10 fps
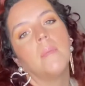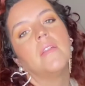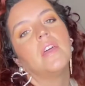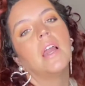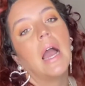and
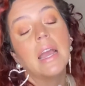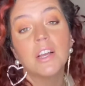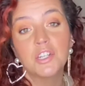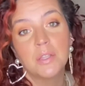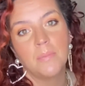then I
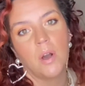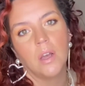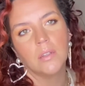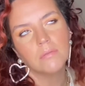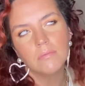actually bought
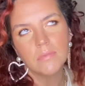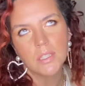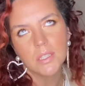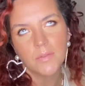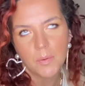this for